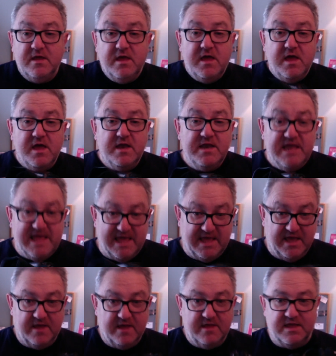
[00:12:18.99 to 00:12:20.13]
And
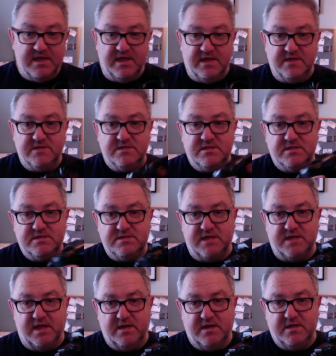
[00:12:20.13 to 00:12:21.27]
here is the
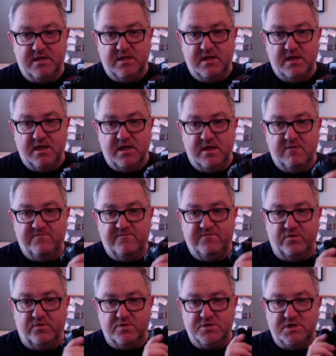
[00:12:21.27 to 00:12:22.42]
said
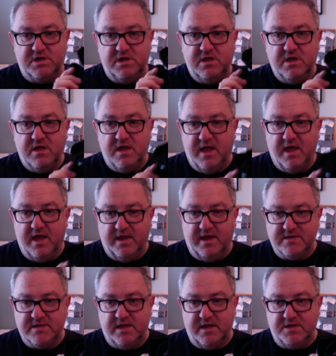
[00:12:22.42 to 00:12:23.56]
Fuji
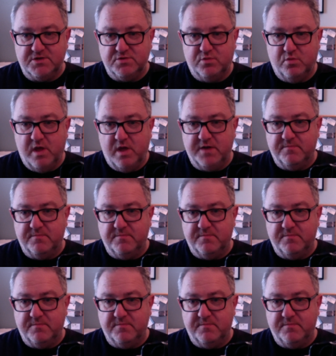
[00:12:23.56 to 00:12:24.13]
XH1.